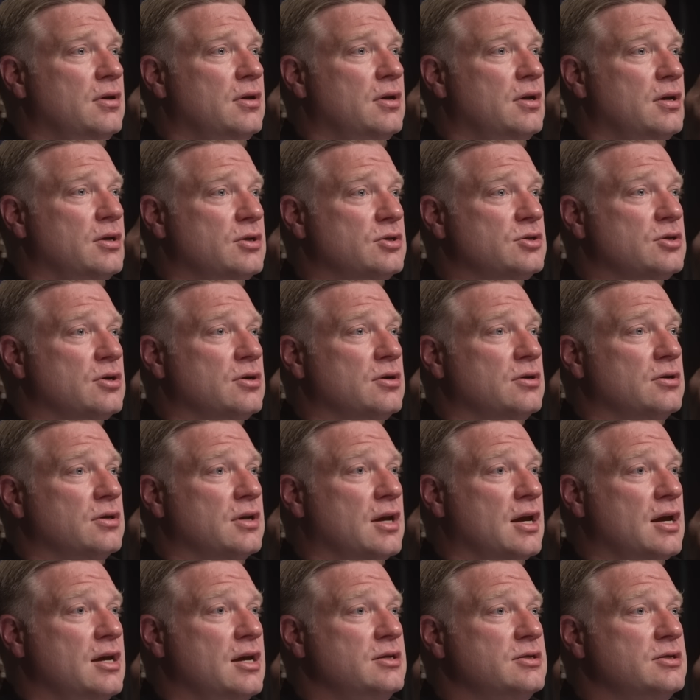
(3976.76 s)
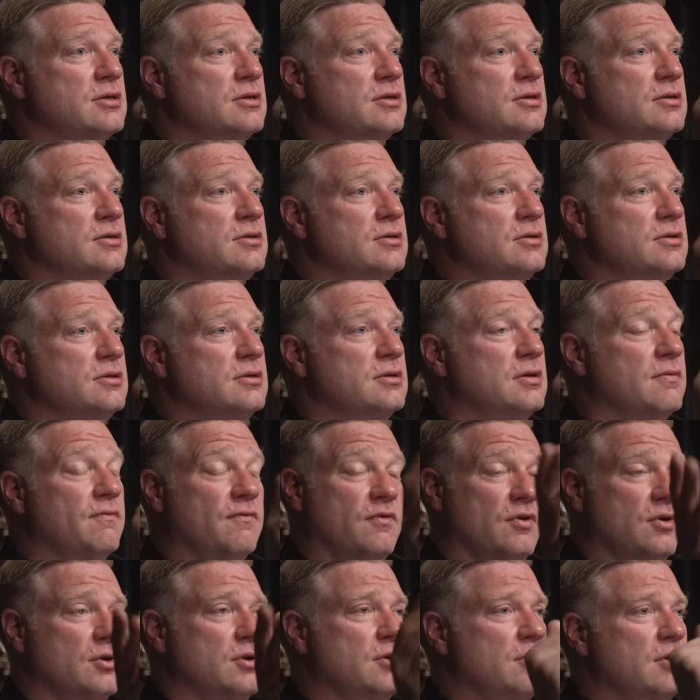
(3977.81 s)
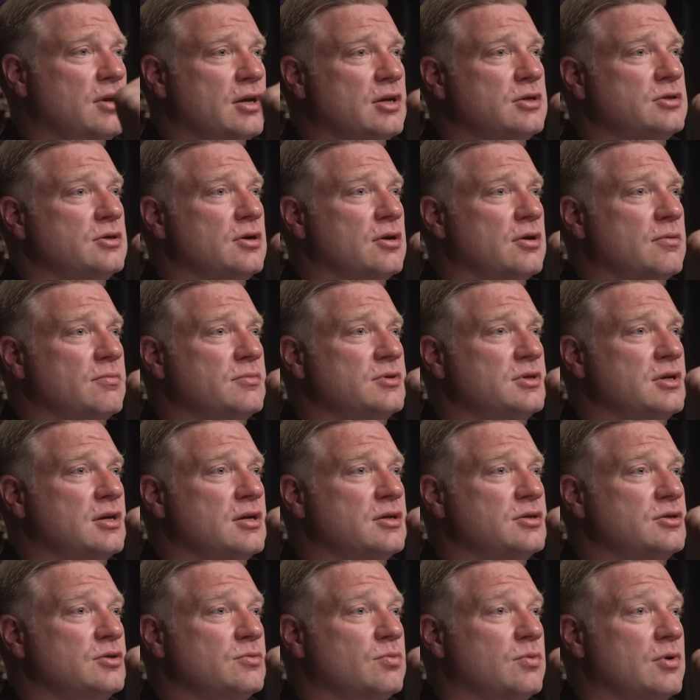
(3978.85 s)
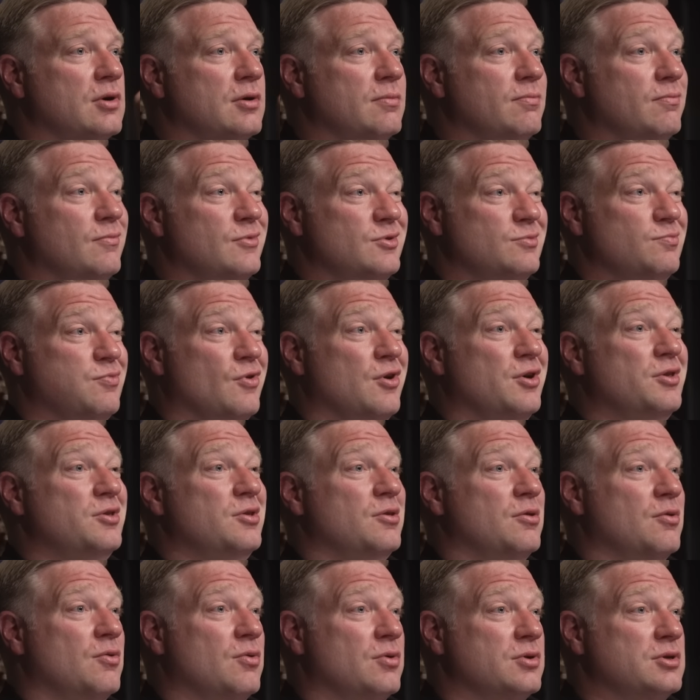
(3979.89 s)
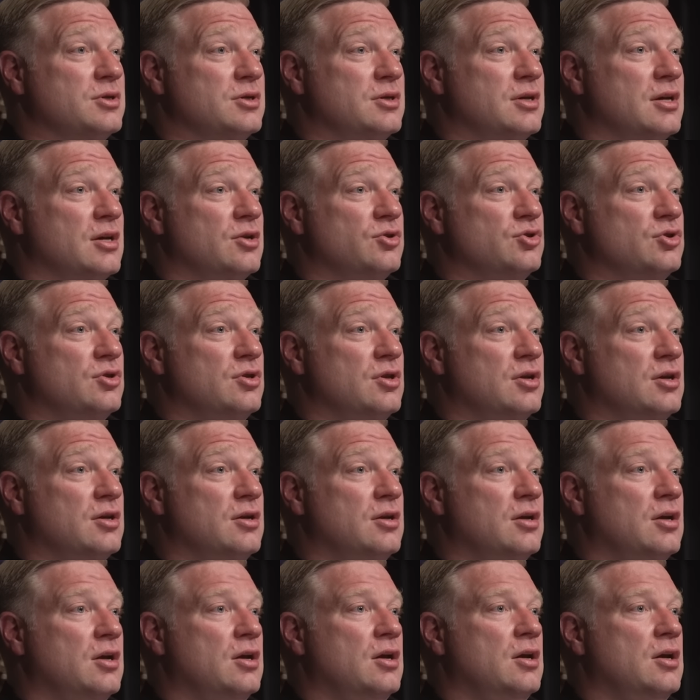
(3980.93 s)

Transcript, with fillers: in certain cases, in very unique circumstances where it was brought to the court's attention, that